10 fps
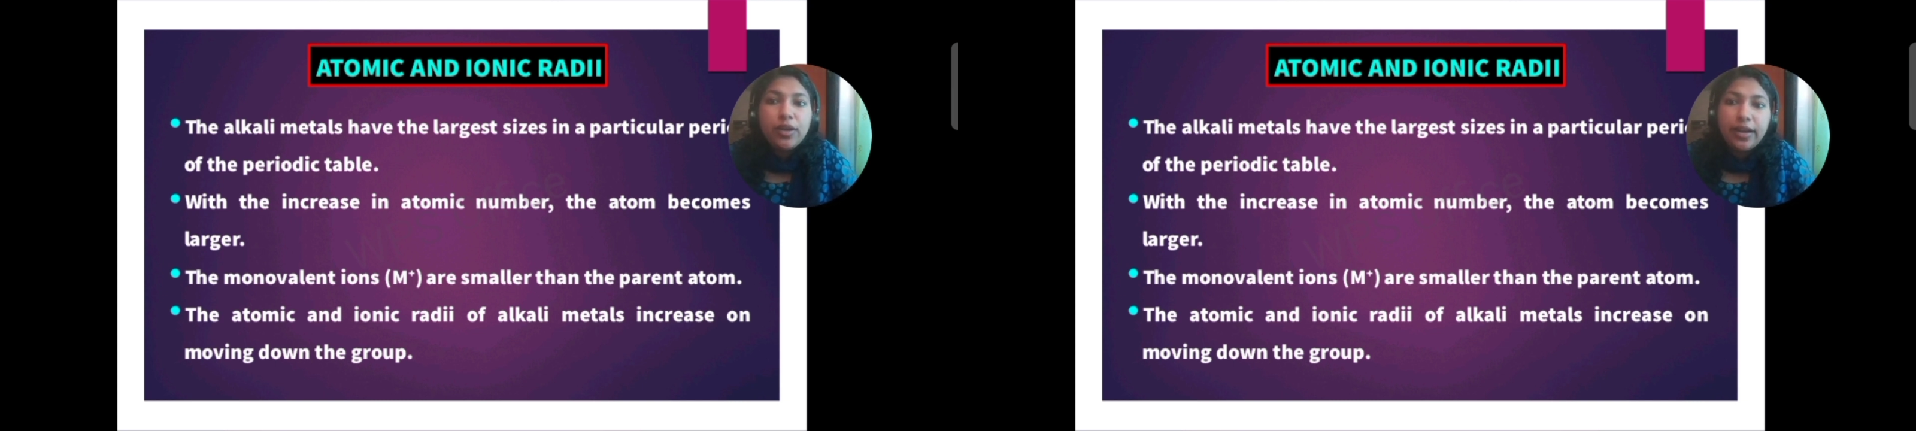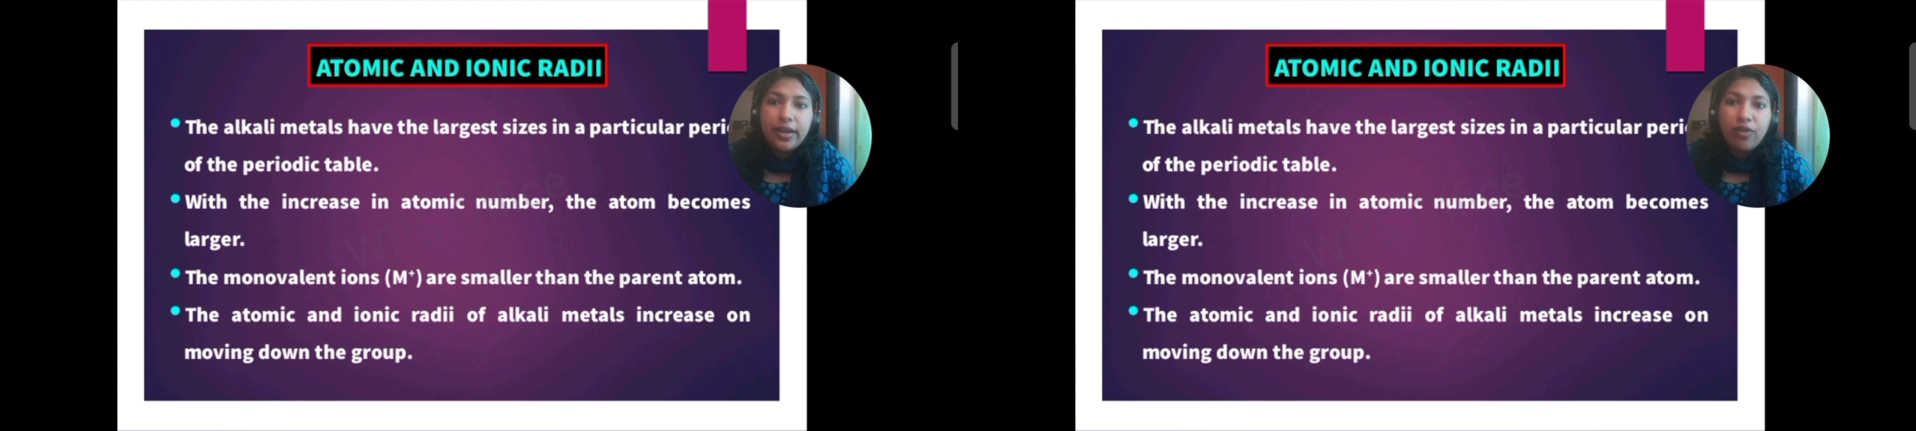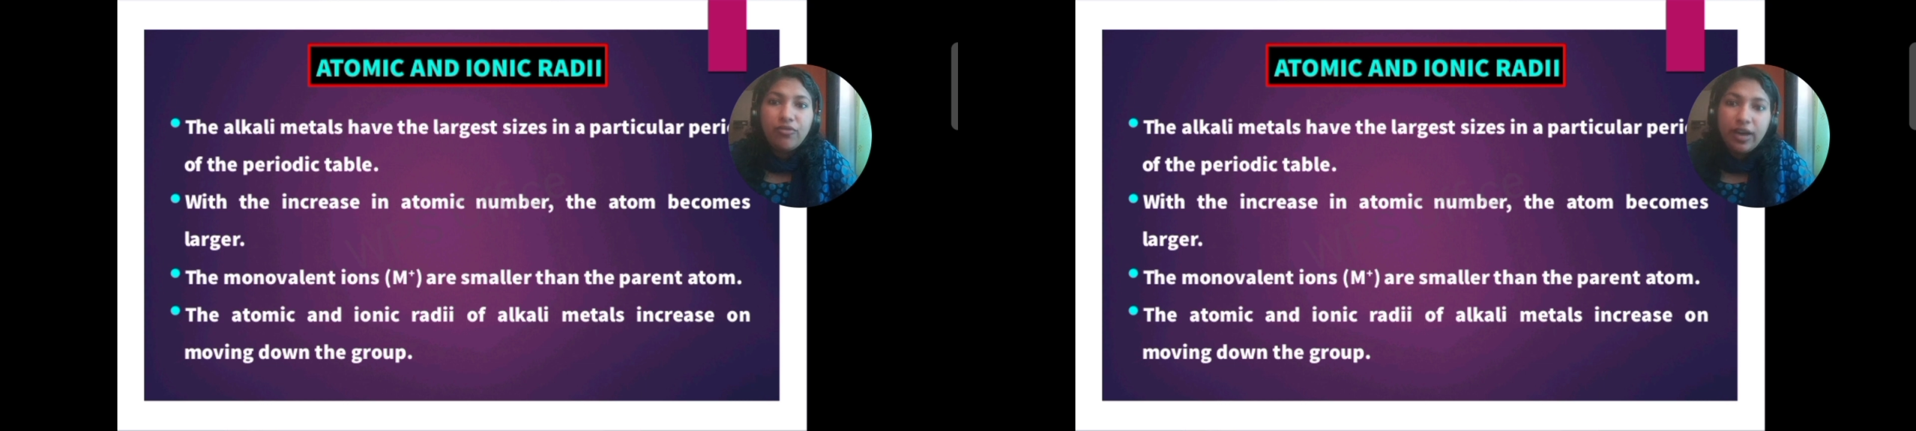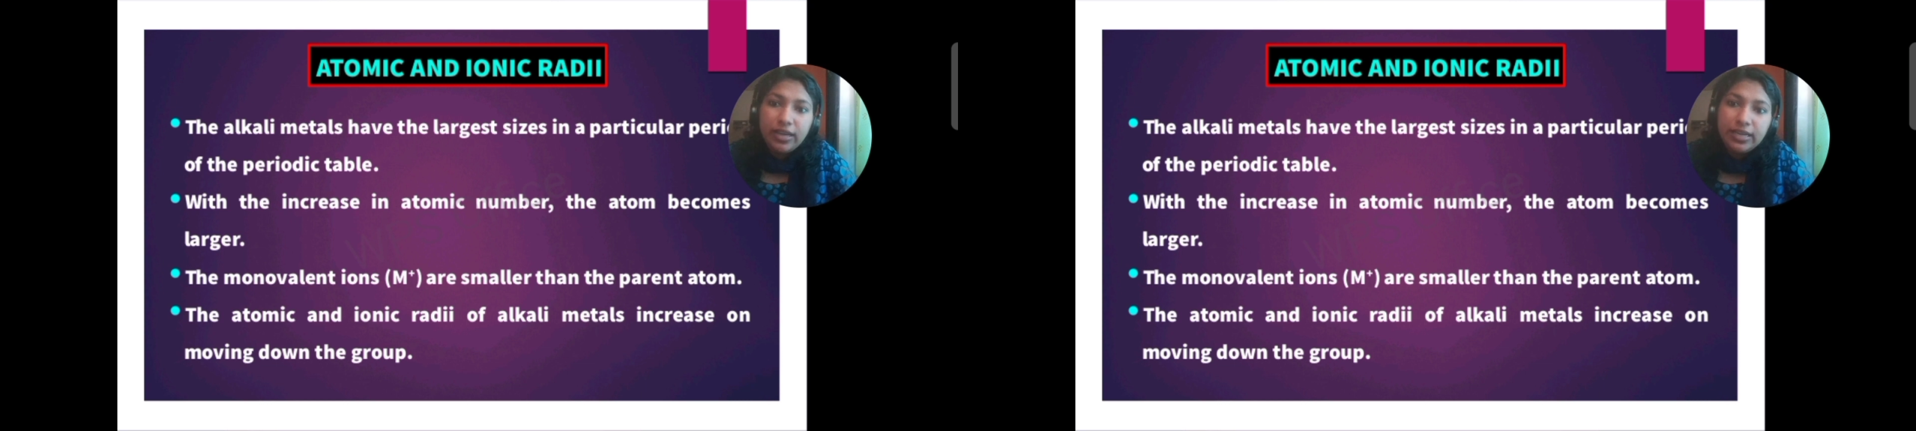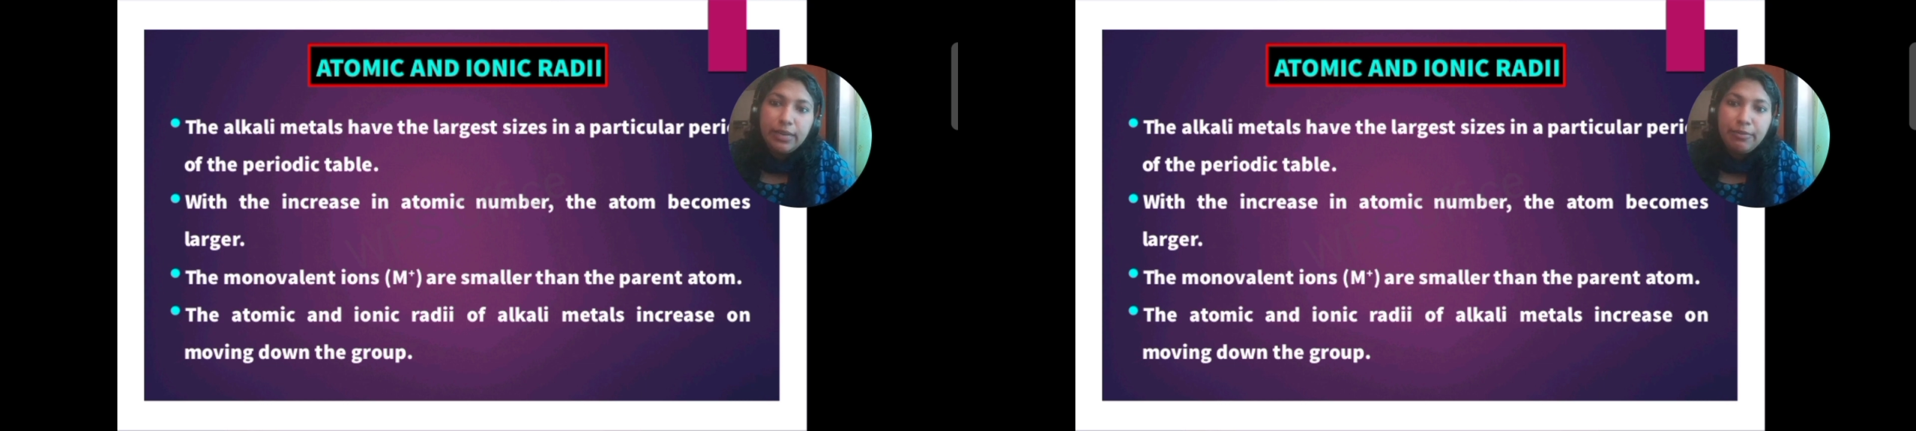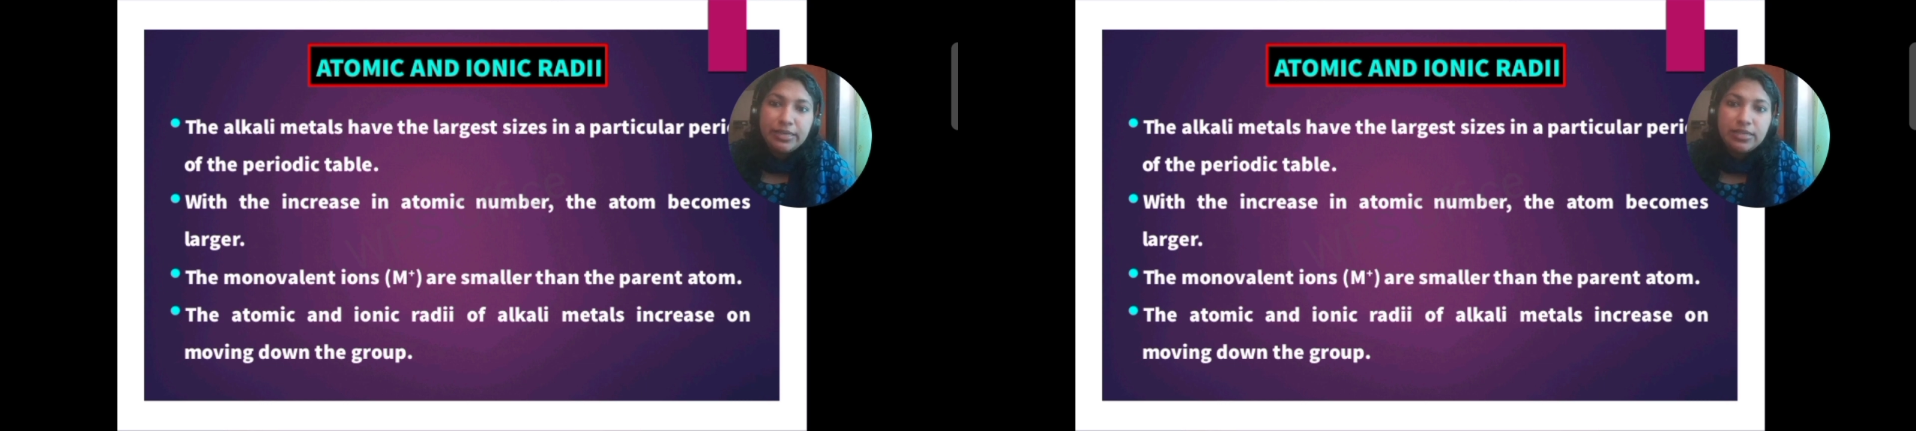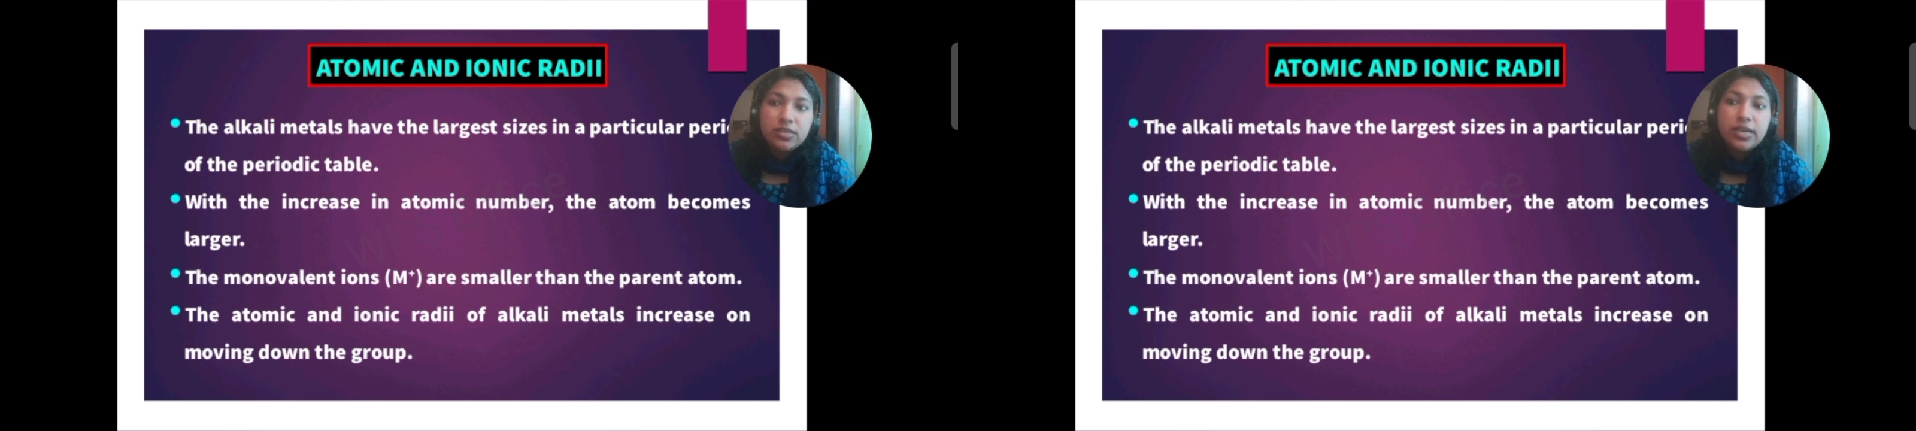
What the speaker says: radii of alkali metals